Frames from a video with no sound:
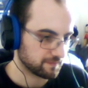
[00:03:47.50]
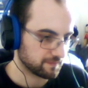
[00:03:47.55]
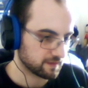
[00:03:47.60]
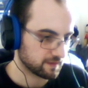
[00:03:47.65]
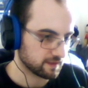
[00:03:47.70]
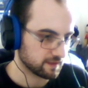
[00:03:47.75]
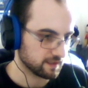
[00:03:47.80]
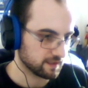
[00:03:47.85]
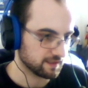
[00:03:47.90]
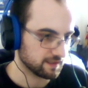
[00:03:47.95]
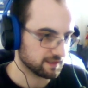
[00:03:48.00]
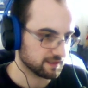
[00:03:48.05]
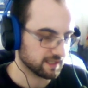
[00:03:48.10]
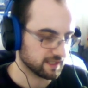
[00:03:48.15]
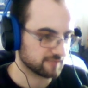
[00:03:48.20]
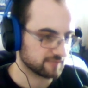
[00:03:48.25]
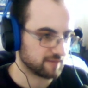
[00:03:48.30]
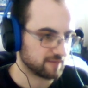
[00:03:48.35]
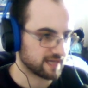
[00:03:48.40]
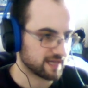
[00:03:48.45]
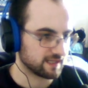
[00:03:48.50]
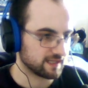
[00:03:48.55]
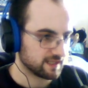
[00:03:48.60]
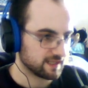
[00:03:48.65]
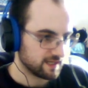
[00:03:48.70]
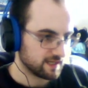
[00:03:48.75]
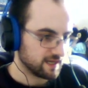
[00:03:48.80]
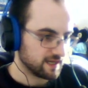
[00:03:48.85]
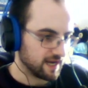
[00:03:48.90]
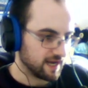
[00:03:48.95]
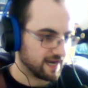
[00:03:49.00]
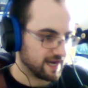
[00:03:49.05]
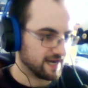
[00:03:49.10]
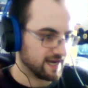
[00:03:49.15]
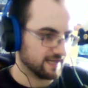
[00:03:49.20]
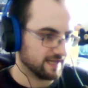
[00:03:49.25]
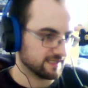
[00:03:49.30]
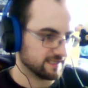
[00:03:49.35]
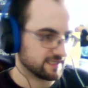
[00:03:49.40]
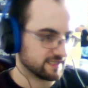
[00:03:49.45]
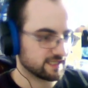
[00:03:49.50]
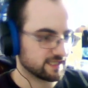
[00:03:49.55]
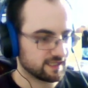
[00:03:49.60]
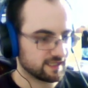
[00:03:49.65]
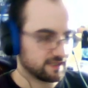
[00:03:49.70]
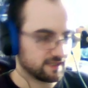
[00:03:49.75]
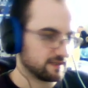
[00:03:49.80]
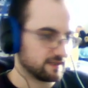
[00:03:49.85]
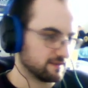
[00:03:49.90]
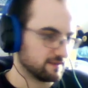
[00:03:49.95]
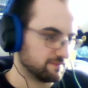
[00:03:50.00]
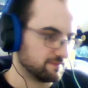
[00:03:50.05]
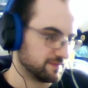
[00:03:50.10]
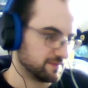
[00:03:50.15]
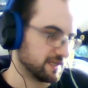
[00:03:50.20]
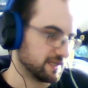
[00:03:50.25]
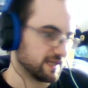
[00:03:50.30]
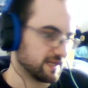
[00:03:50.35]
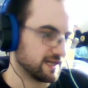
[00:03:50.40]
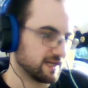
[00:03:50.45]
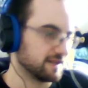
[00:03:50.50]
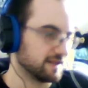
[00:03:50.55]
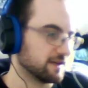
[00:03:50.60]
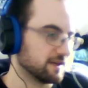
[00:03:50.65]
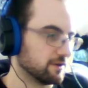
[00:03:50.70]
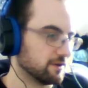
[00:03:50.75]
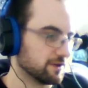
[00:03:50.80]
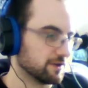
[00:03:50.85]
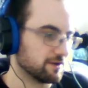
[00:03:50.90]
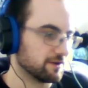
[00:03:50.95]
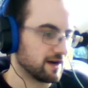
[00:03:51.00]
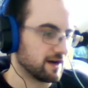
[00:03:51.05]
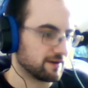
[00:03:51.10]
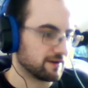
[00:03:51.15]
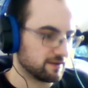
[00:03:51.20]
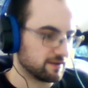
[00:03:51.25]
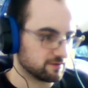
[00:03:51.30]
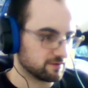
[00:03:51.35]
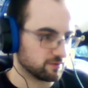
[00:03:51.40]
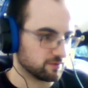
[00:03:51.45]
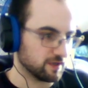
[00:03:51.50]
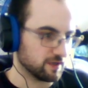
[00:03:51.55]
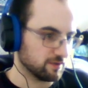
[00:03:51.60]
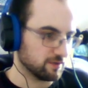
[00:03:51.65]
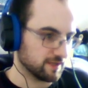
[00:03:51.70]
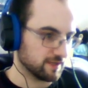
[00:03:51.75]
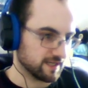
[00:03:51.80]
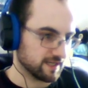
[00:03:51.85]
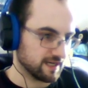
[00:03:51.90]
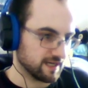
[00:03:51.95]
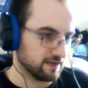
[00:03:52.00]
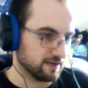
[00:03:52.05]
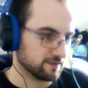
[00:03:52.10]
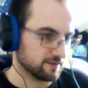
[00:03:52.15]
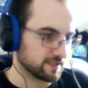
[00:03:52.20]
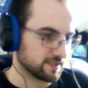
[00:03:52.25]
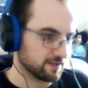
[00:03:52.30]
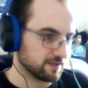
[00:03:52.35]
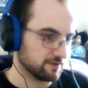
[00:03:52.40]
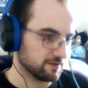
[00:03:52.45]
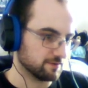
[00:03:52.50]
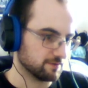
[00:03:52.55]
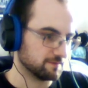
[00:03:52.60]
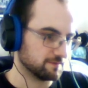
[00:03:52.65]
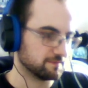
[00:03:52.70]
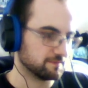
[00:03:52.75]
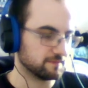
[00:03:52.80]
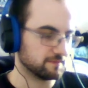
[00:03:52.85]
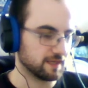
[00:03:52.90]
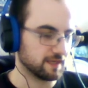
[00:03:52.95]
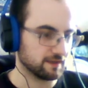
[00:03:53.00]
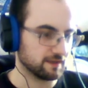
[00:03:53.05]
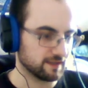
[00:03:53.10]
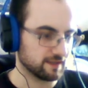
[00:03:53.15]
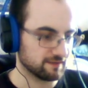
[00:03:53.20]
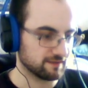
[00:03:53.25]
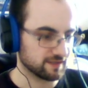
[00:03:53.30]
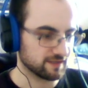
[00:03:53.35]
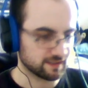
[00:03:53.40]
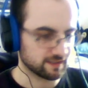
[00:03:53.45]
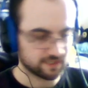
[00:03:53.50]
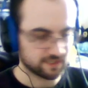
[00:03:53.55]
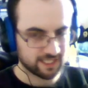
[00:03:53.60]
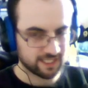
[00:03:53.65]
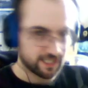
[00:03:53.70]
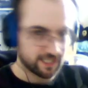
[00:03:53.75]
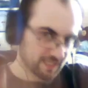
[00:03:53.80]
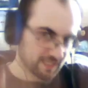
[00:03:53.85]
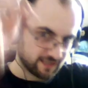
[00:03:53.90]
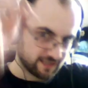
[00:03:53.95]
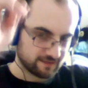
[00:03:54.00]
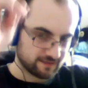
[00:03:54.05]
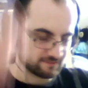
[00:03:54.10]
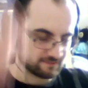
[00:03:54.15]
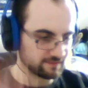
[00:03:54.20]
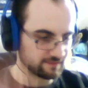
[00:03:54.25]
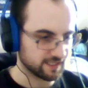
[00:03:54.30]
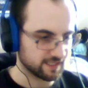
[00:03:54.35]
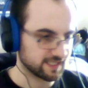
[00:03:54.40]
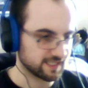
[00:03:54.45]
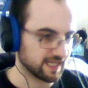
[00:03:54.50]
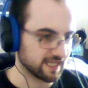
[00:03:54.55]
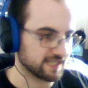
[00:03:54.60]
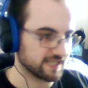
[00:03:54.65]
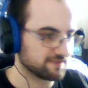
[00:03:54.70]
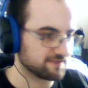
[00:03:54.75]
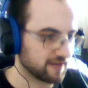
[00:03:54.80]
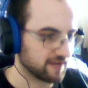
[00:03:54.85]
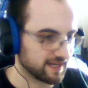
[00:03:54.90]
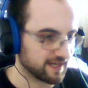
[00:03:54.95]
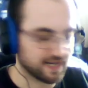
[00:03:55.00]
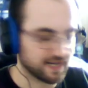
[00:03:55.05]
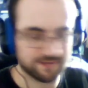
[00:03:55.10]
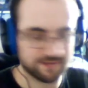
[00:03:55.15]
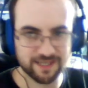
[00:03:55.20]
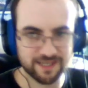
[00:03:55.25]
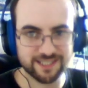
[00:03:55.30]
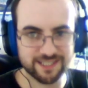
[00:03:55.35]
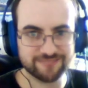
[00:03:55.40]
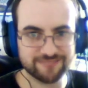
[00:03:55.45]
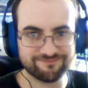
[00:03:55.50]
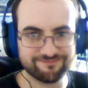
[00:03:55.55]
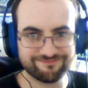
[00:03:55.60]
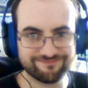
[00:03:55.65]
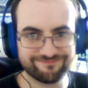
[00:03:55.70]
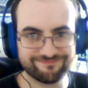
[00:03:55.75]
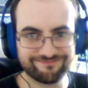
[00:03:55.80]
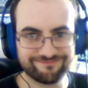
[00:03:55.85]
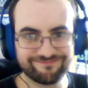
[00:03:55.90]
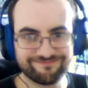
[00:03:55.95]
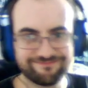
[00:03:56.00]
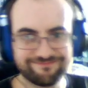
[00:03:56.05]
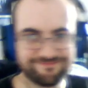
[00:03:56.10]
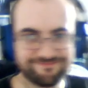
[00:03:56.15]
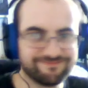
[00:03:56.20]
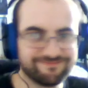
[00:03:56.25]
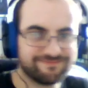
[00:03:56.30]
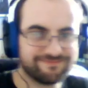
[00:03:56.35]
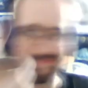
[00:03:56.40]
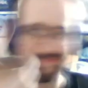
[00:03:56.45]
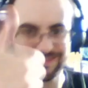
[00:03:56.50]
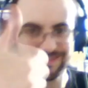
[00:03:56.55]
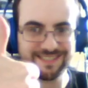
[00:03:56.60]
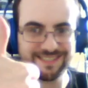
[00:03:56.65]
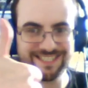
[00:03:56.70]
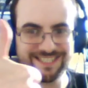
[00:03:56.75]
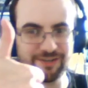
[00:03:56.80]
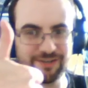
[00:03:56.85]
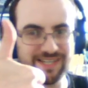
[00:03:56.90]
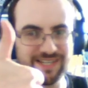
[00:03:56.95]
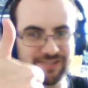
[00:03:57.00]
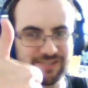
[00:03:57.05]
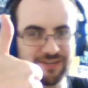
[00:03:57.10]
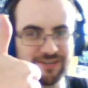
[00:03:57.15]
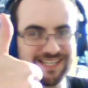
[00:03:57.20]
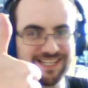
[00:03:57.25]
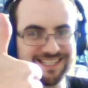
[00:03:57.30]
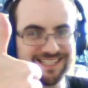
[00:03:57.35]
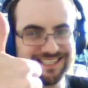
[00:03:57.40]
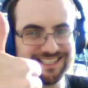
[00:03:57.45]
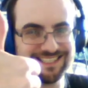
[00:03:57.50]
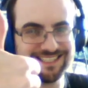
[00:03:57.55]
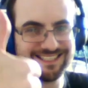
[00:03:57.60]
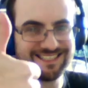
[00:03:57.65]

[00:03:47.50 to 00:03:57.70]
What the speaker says: the next battle, and ta-da, they all know how to use Whirlwind now, so they all have a little ding, nice satisfying animation. Traits are in!